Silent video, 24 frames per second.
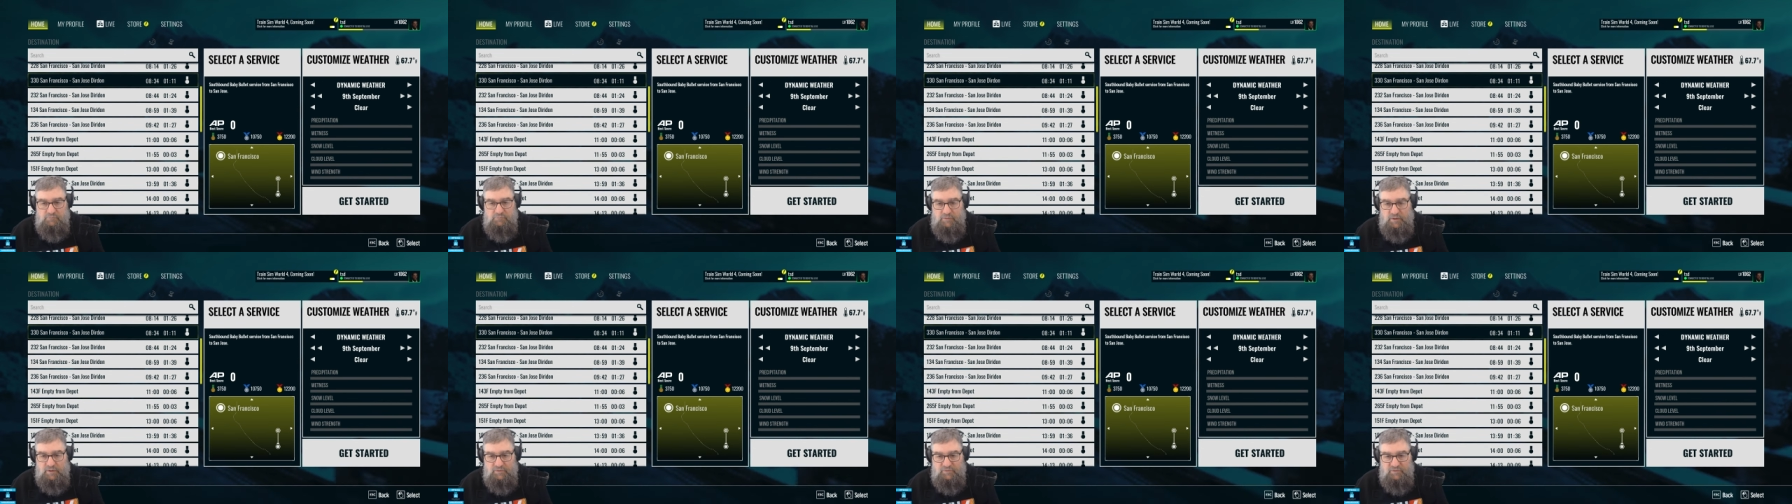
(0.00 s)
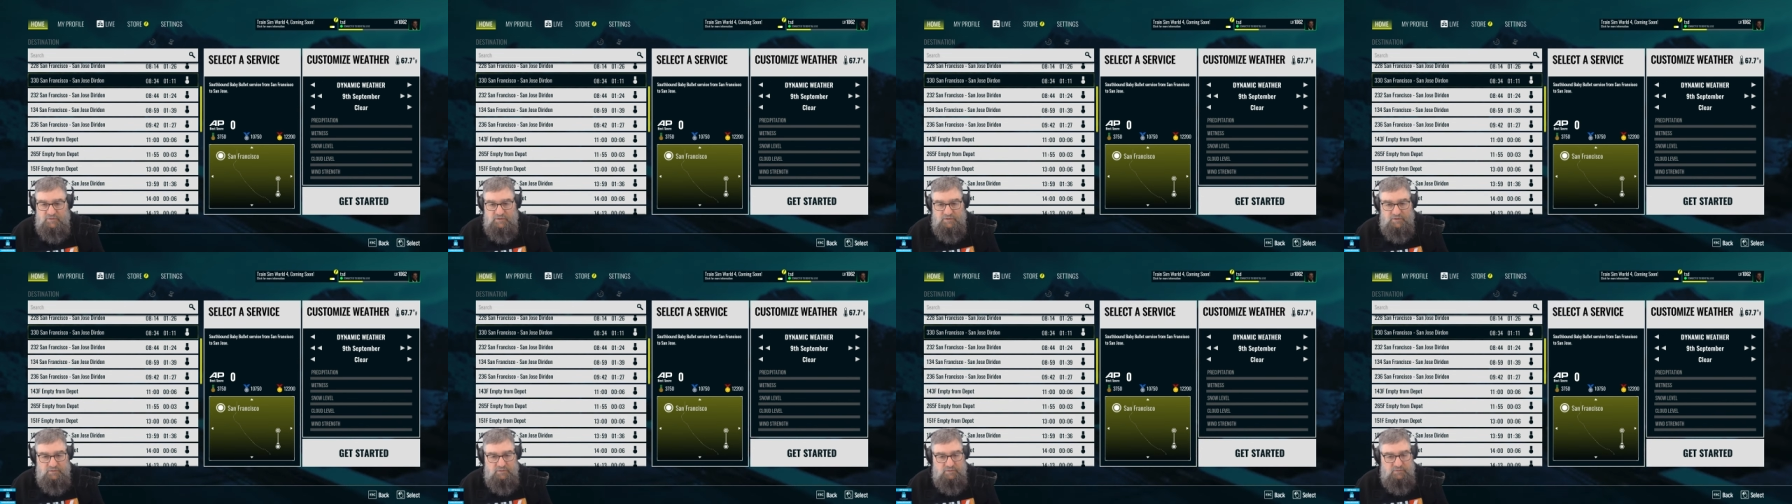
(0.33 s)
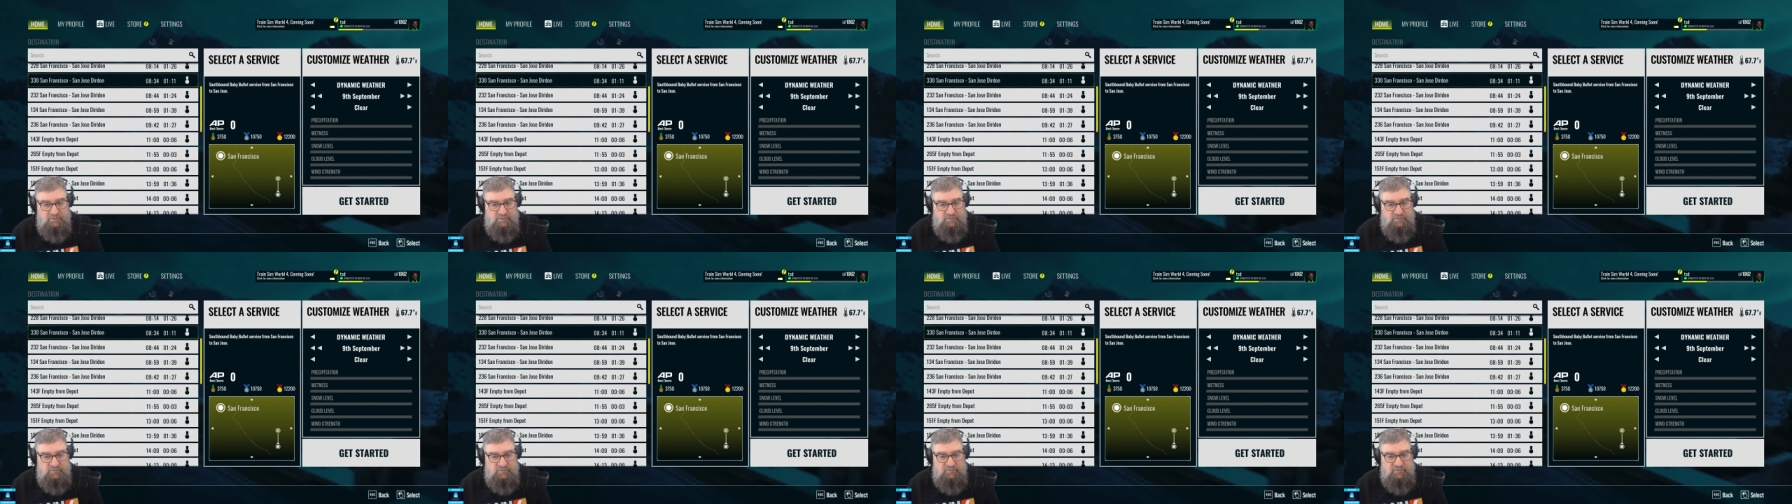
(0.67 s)
Routing
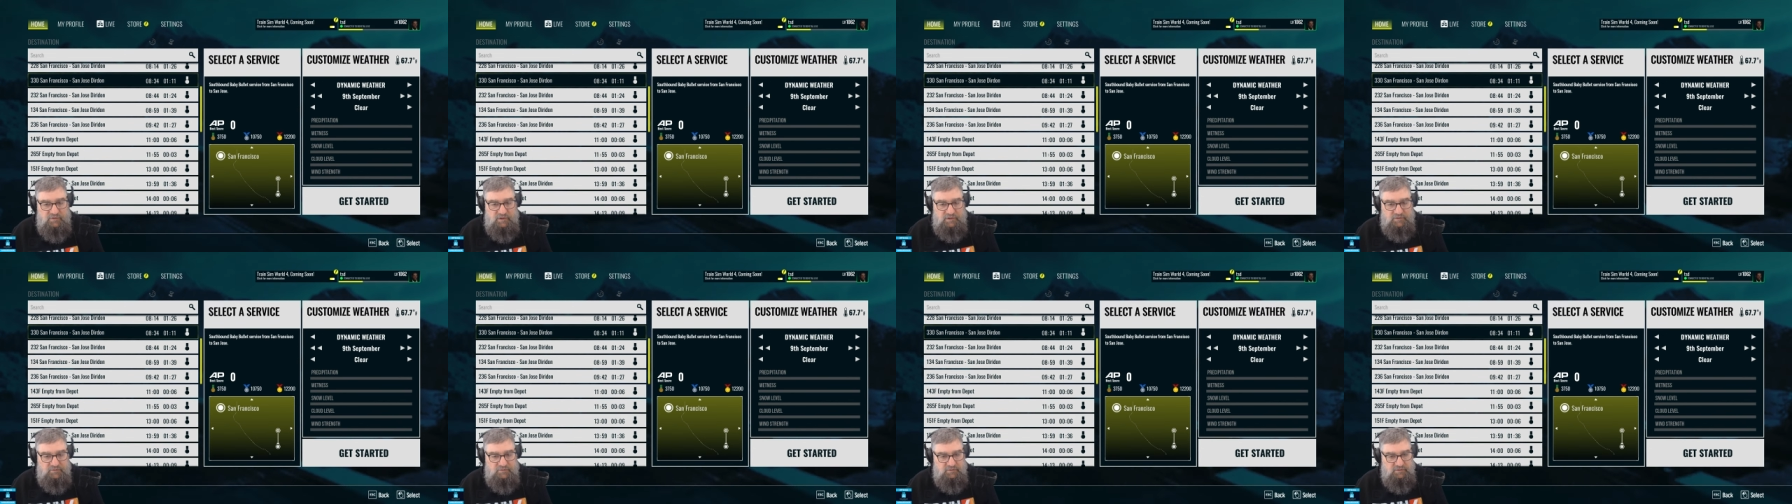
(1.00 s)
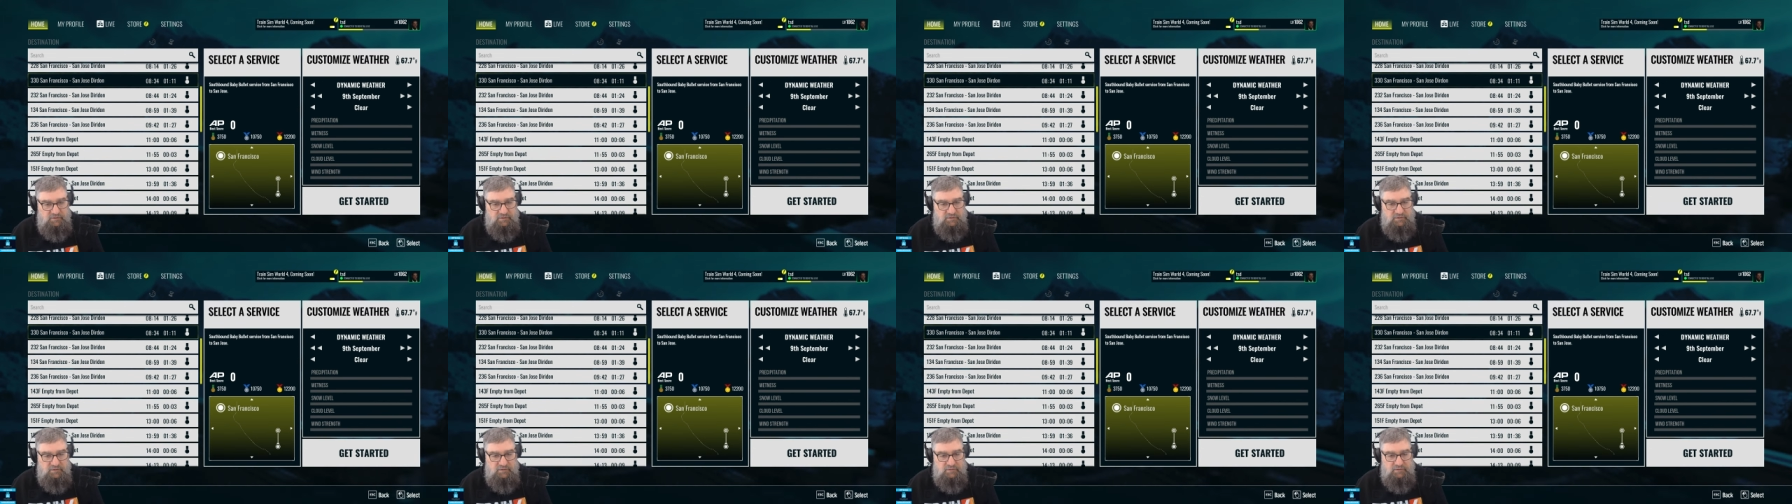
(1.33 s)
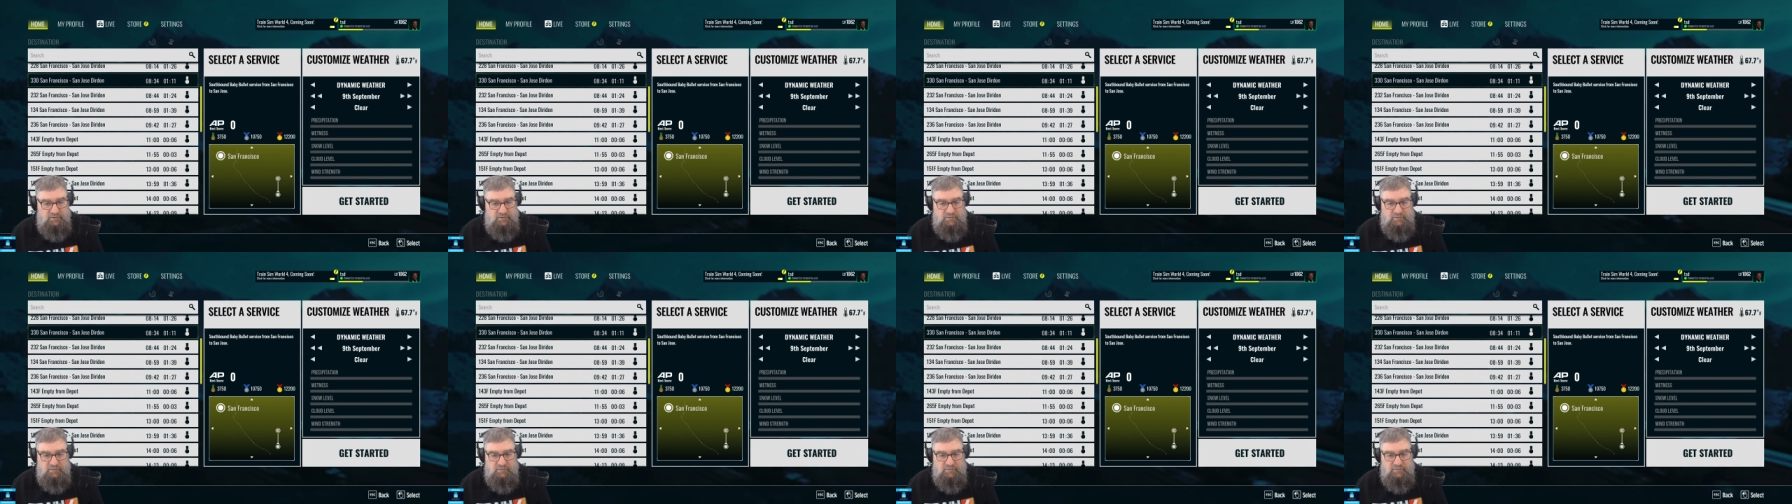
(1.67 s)
chat
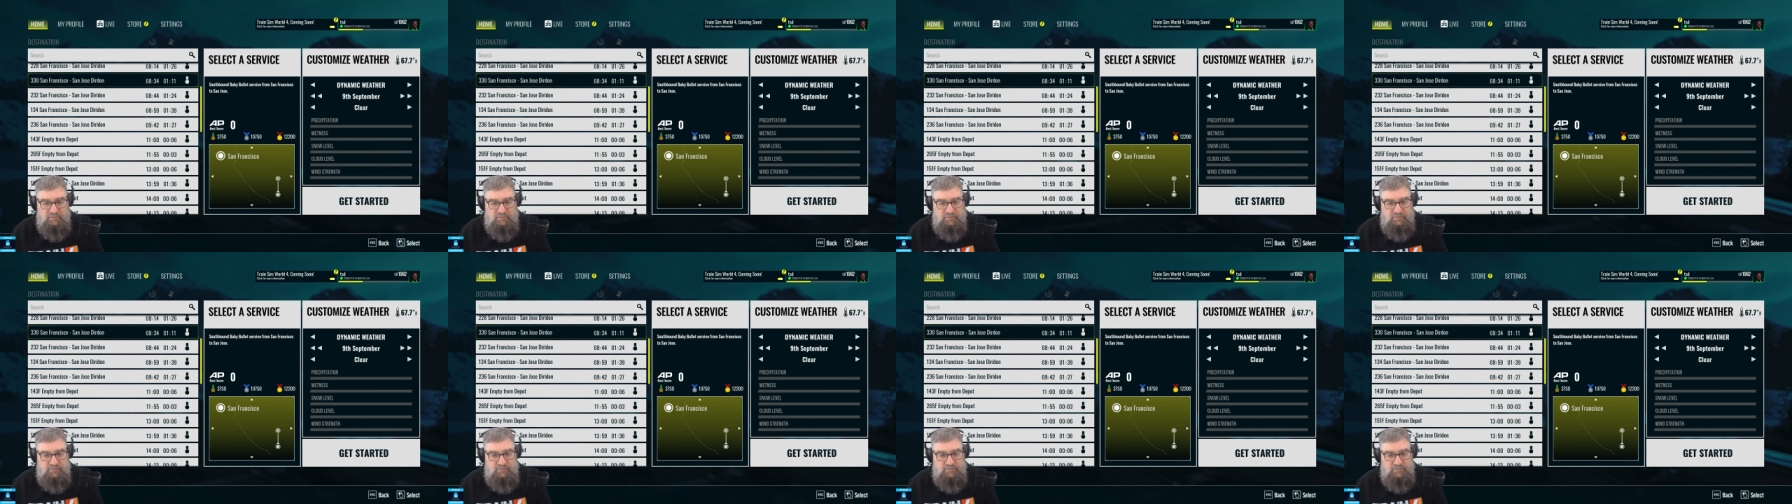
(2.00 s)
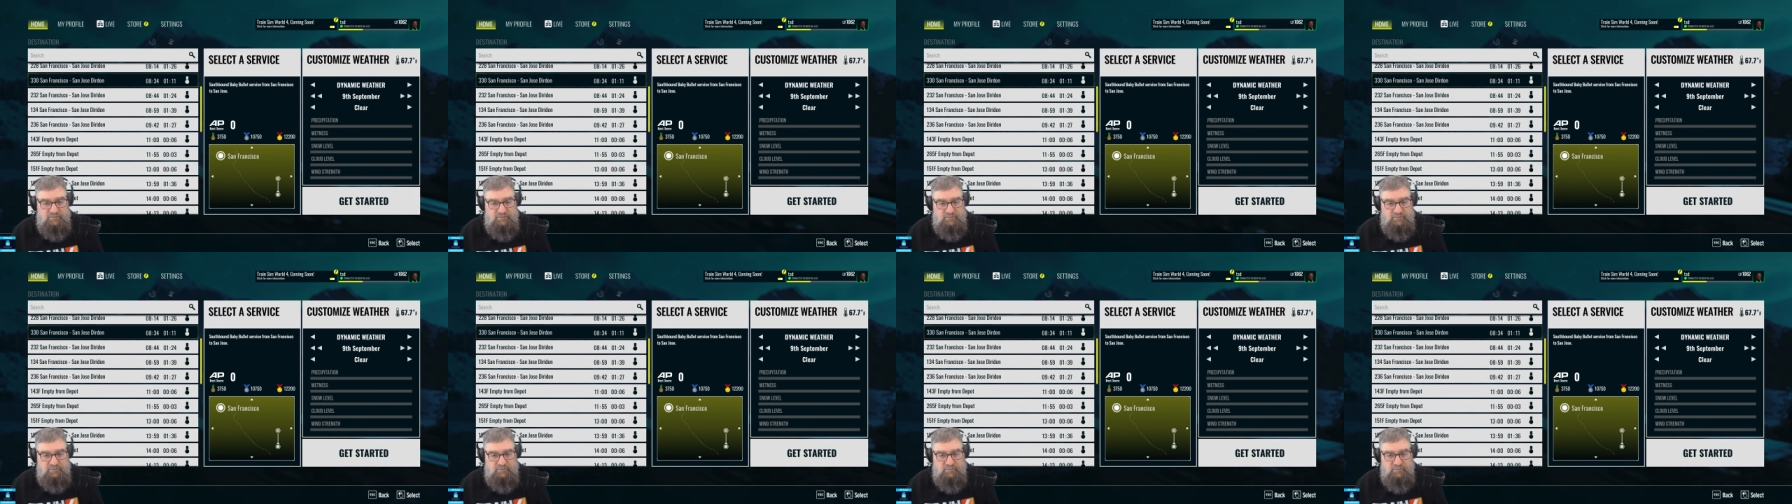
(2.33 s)
is